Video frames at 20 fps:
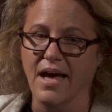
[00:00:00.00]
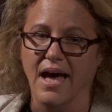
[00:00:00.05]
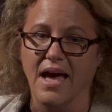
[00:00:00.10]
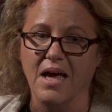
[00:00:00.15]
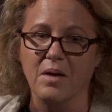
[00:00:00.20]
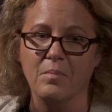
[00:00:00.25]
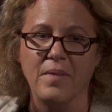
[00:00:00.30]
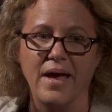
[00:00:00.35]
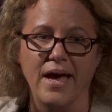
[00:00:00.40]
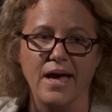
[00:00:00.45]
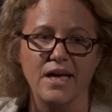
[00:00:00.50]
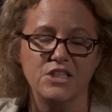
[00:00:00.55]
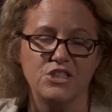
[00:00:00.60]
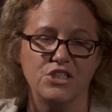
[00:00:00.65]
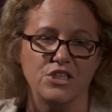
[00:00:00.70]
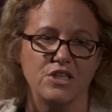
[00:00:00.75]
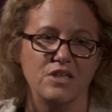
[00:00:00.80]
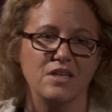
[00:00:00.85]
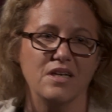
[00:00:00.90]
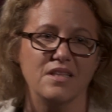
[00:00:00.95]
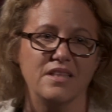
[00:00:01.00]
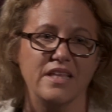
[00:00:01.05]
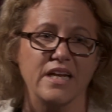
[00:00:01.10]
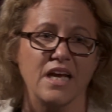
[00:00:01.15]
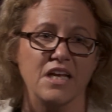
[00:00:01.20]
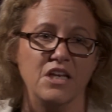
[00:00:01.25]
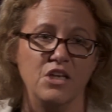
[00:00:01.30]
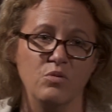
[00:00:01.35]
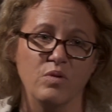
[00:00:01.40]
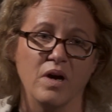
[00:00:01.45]
I imagine that
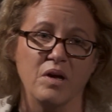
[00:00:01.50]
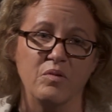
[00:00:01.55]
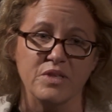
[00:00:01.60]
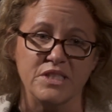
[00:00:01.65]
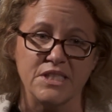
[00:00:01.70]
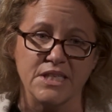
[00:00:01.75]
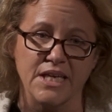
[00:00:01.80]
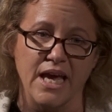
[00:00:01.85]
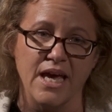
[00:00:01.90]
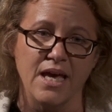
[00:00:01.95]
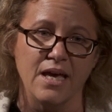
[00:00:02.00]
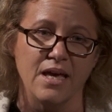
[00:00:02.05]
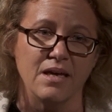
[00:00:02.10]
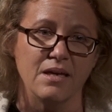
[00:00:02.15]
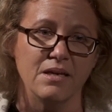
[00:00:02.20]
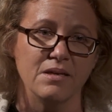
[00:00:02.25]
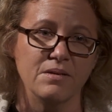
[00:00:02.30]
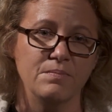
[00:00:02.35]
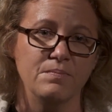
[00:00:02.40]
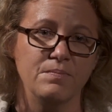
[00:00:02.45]
I knew I was gay